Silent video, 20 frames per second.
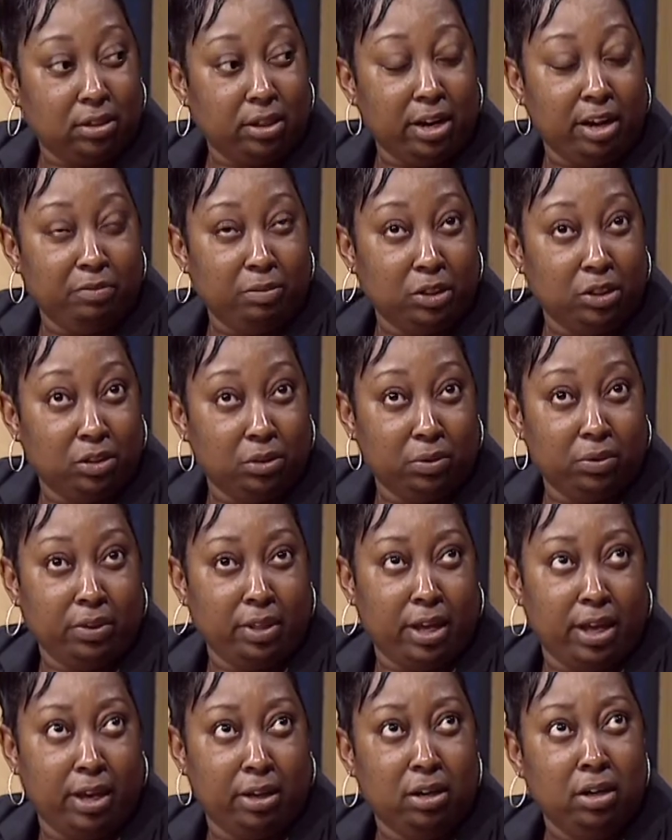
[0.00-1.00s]
And I've been doing
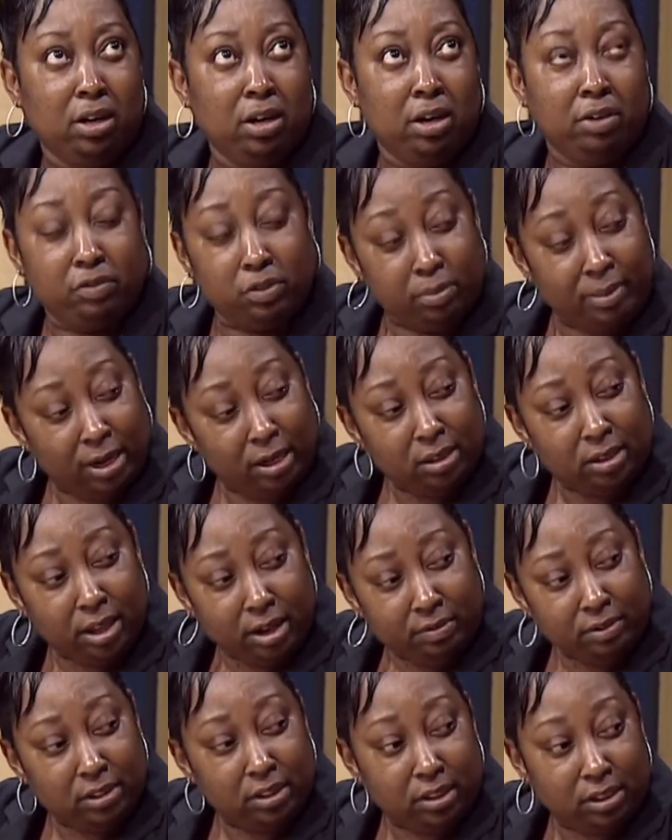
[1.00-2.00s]
that for about
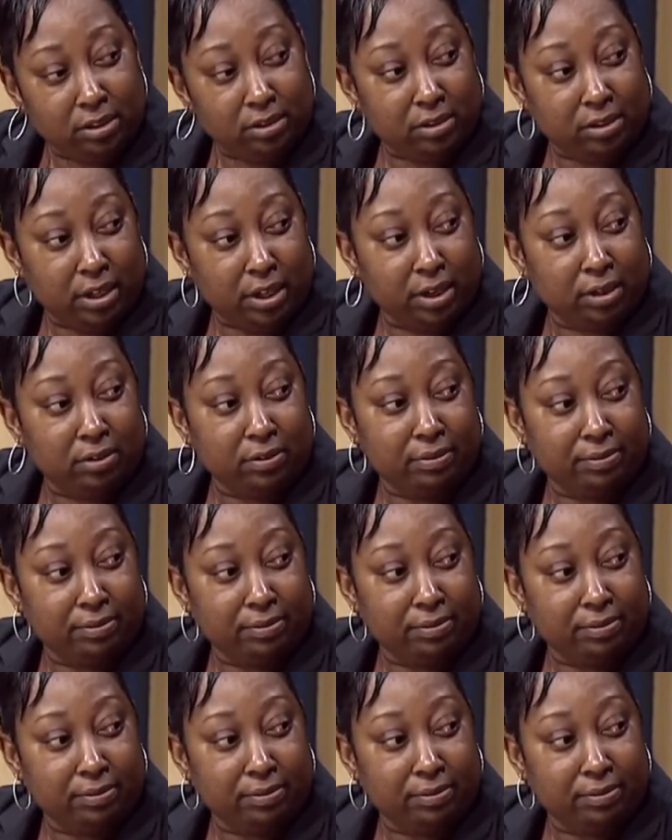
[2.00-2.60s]
11 years now.